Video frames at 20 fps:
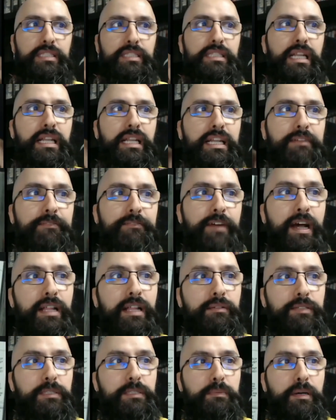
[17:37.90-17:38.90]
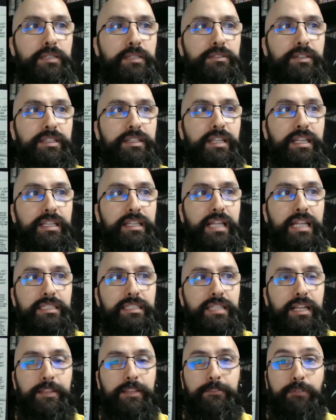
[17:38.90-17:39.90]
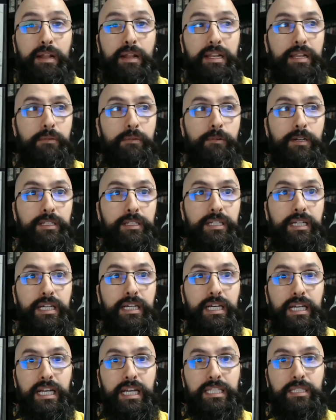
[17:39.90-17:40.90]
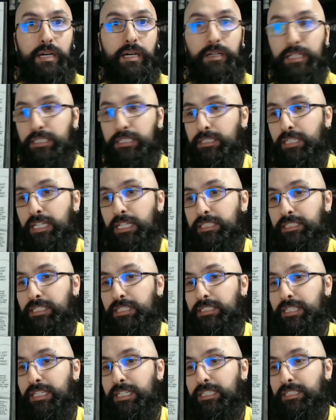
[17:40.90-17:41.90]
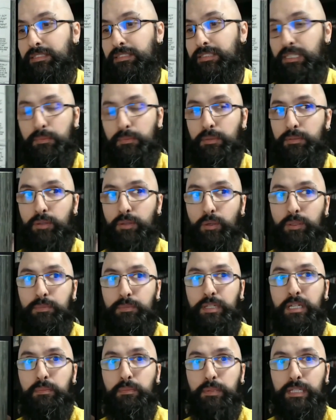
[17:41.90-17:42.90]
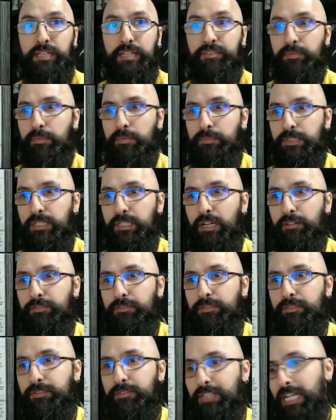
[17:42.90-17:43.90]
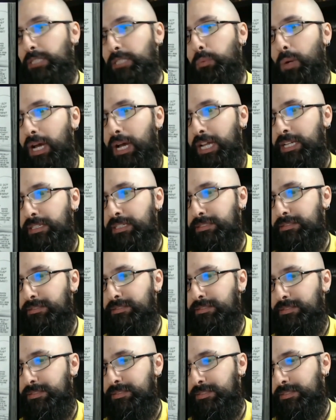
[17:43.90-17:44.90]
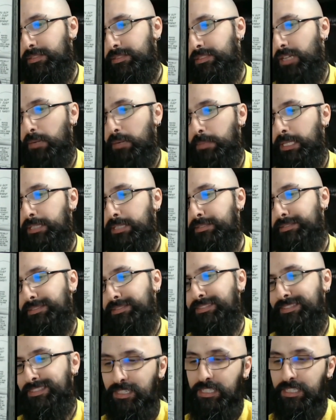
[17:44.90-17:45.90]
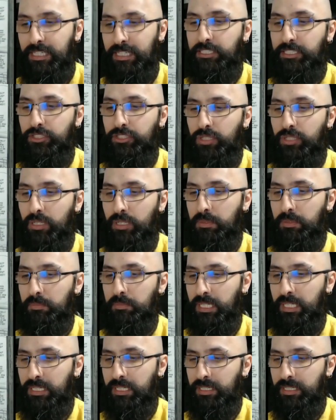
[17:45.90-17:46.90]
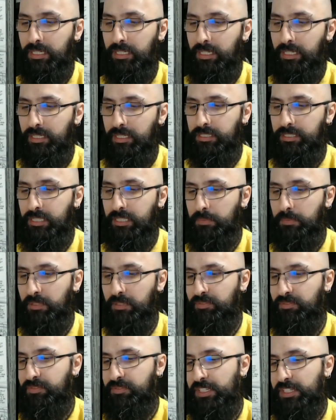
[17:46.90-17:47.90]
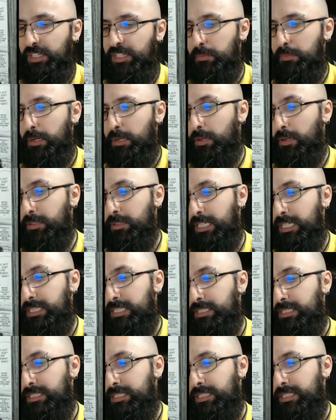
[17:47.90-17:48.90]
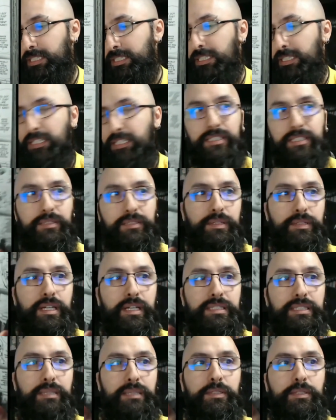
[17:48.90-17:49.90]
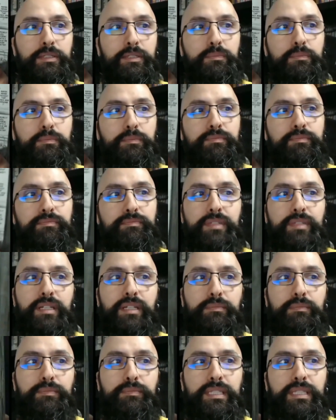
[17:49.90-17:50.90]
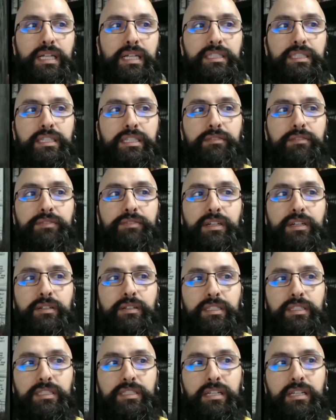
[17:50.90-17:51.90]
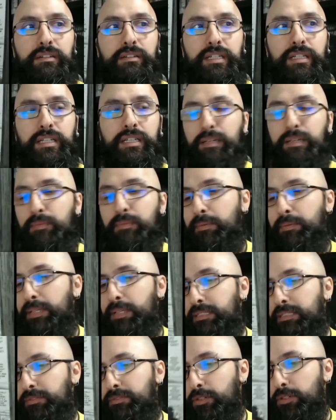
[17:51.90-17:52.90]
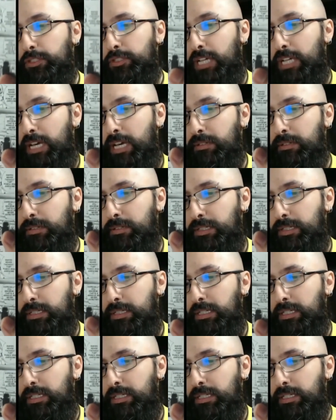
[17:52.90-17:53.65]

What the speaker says: It's not like a violent response or anything like that. It's not a threatening one. It's just like someone told him he could believe in himself. That's why. Dummy. He actually stood up to me. There's something fishy about all this. So we got someone who's, potentially going to figure out the secret. Maybe that's a foreshadow.